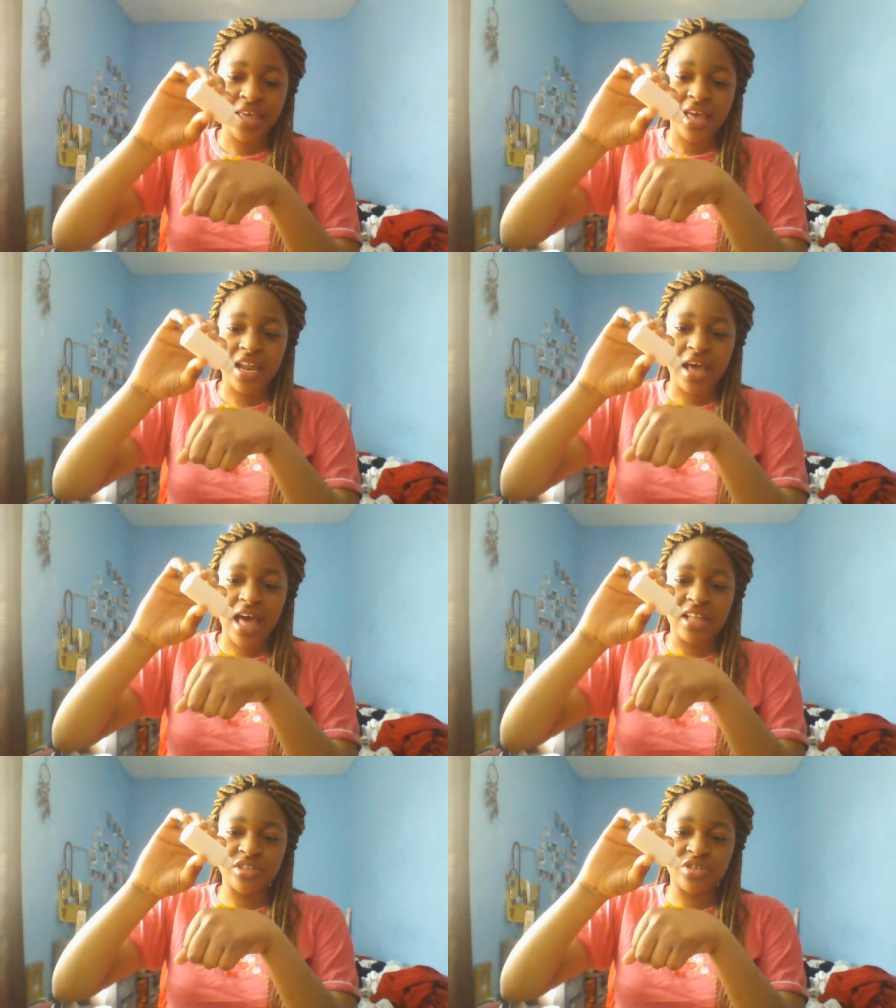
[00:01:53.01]
And I
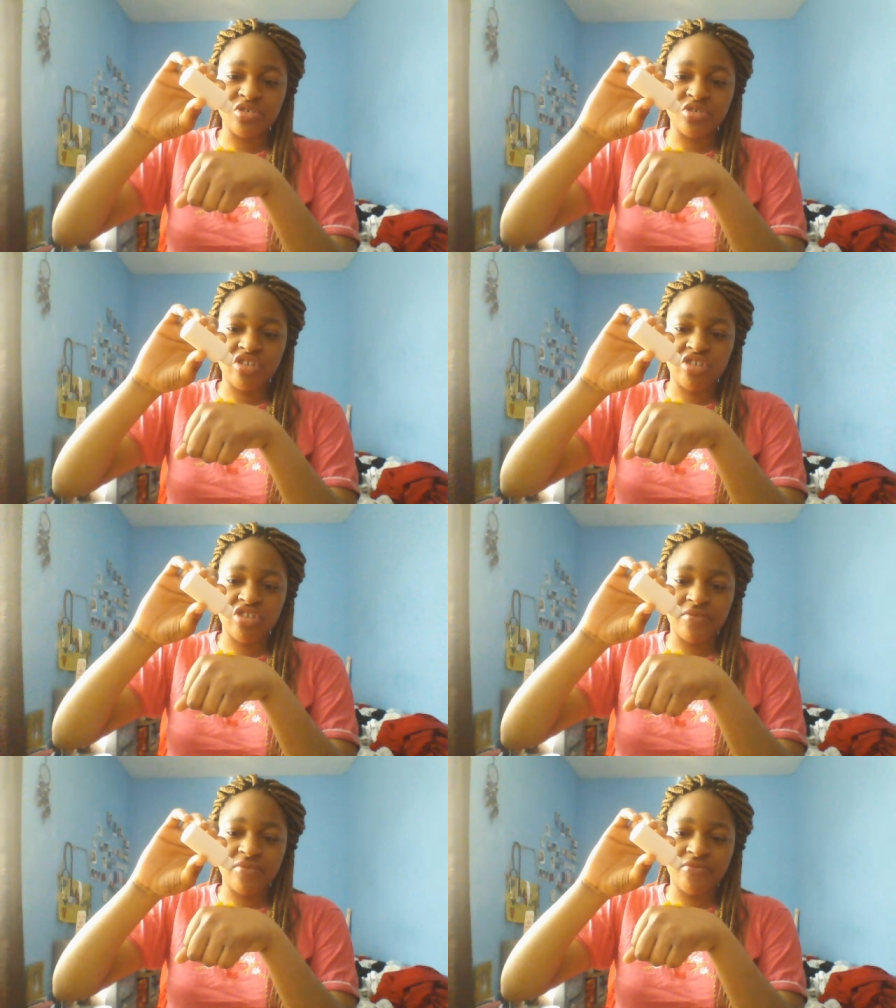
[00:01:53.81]
add two drops of
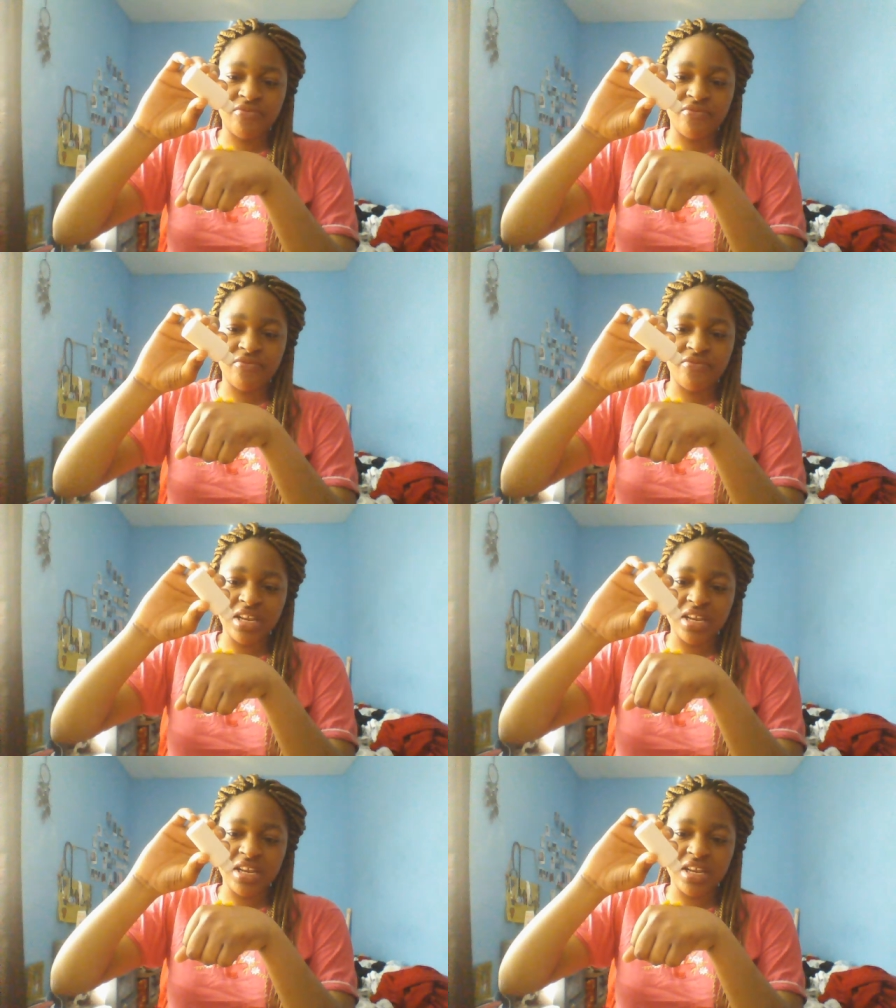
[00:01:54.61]
vitamin E